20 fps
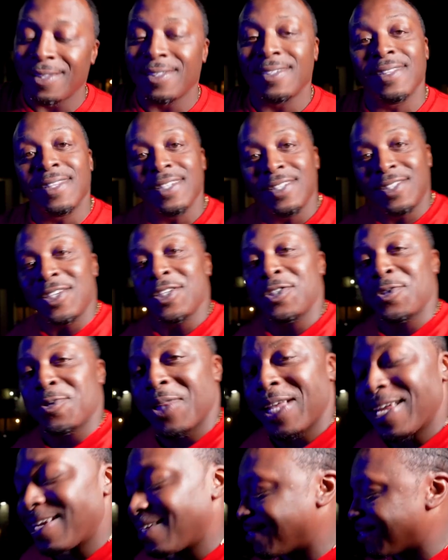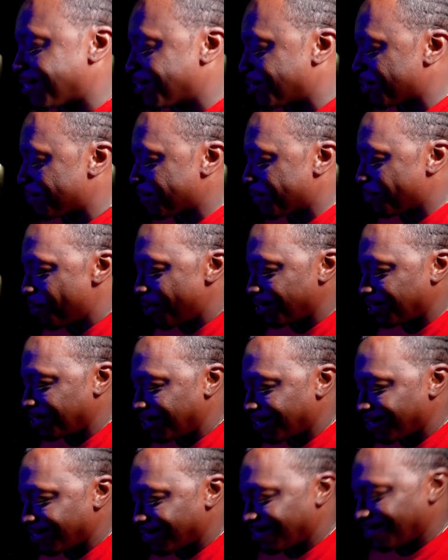to the sizzle, ladies and gentlemen. Watch
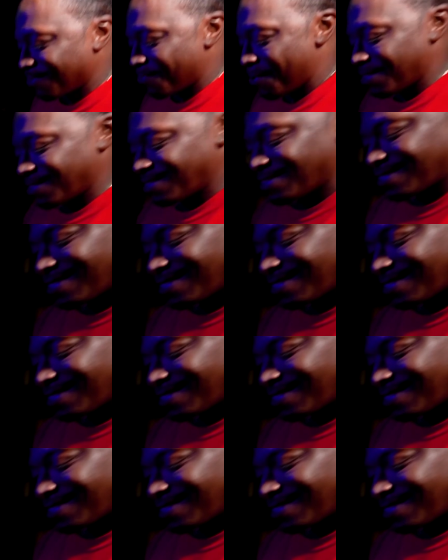this. Watch